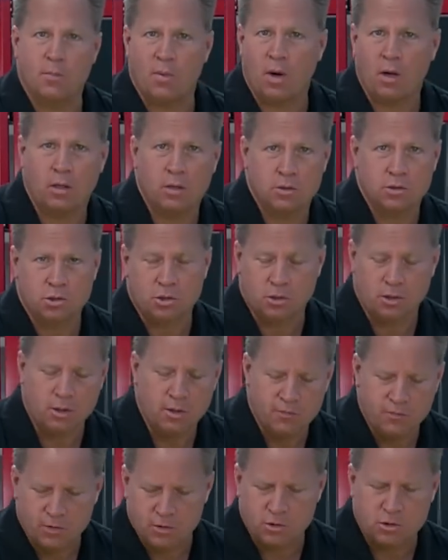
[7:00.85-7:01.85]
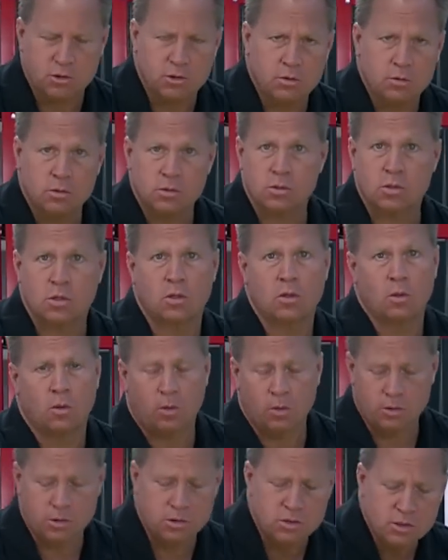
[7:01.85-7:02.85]
polisher if you choose,
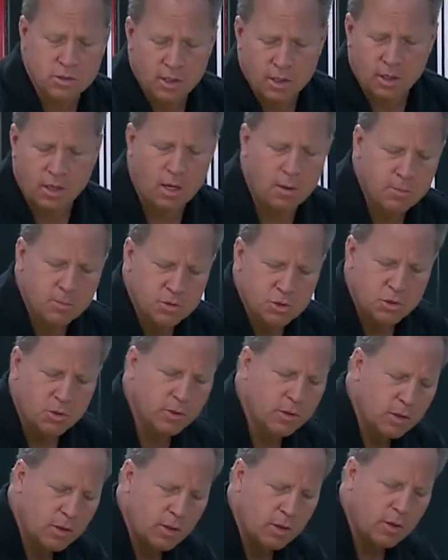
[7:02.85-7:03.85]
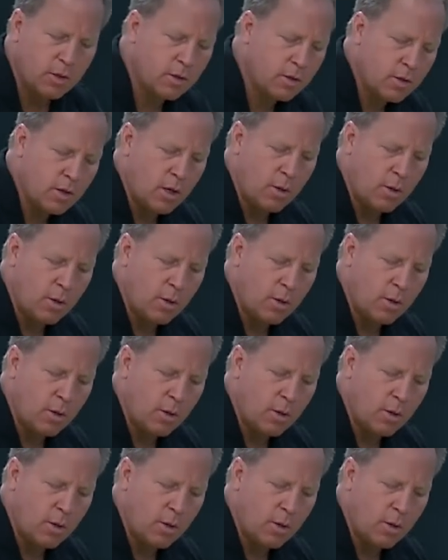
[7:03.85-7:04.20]
or just like I'm showing you here,